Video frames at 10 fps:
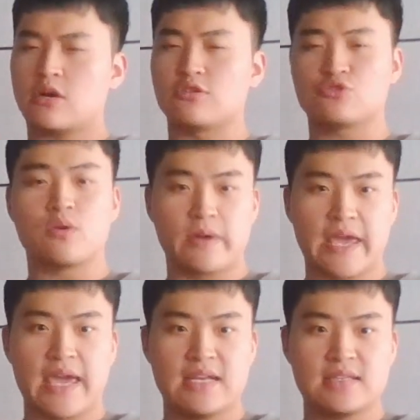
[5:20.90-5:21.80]
control
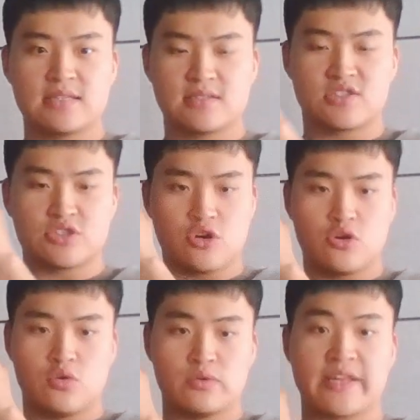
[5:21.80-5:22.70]
gate,
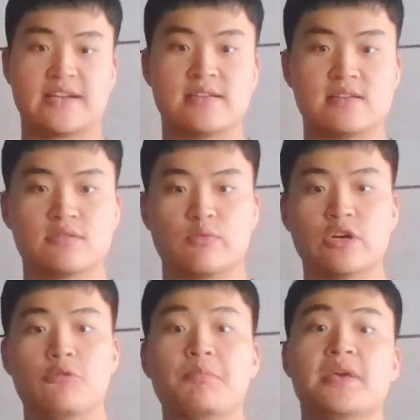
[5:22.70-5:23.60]
so there
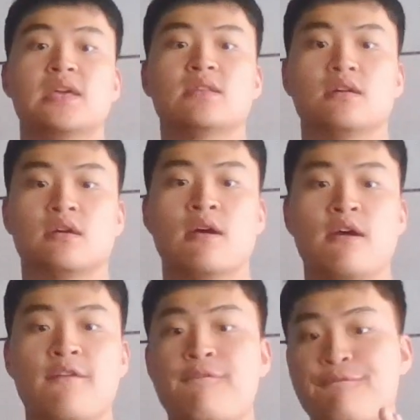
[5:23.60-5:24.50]
will be the
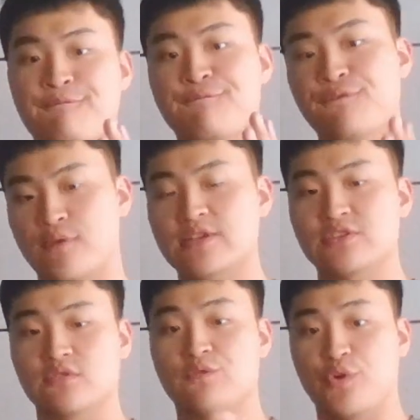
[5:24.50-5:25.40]

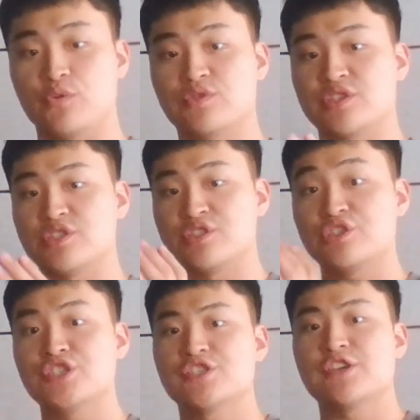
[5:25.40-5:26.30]
threshold voltage
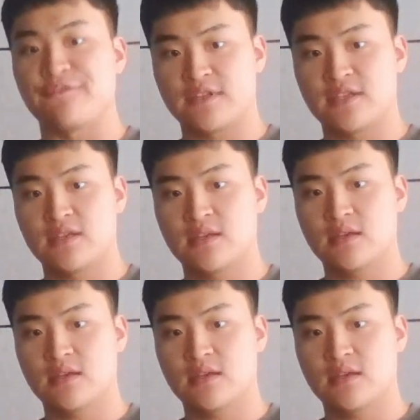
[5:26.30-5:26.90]
shift.